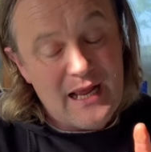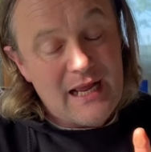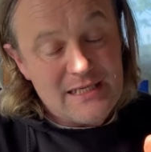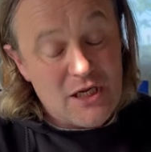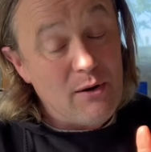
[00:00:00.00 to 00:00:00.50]

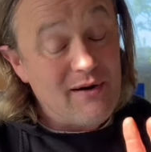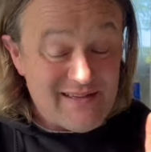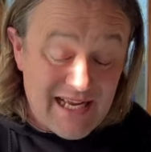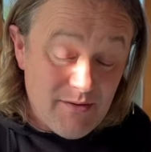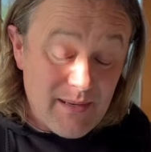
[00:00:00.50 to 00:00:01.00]
So I've
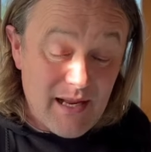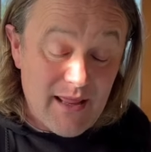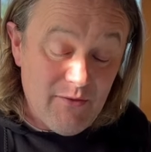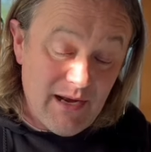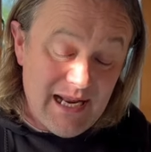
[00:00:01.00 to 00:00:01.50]
said they're
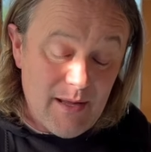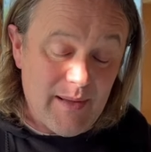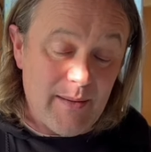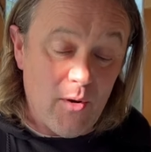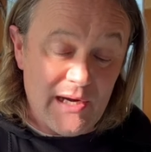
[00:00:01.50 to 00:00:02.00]
a little
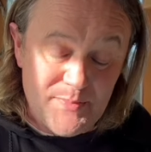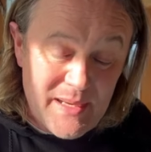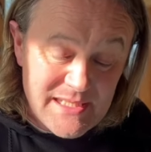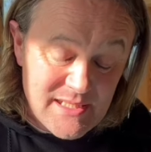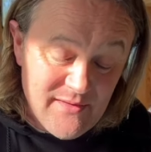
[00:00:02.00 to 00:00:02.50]
bit more
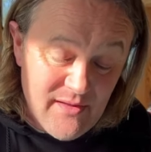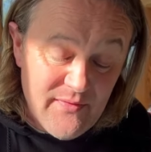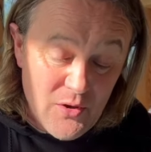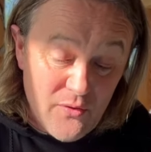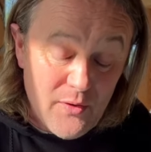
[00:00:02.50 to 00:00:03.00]
expensive than
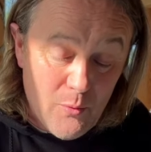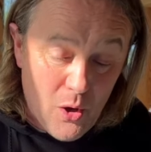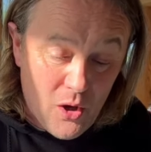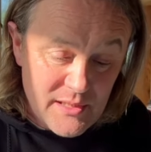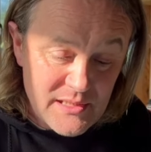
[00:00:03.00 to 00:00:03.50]
the other
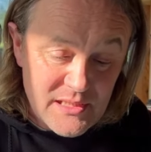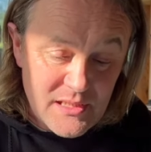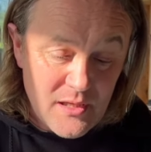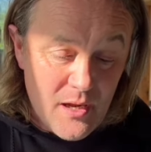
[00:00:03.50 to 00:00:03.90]
ones,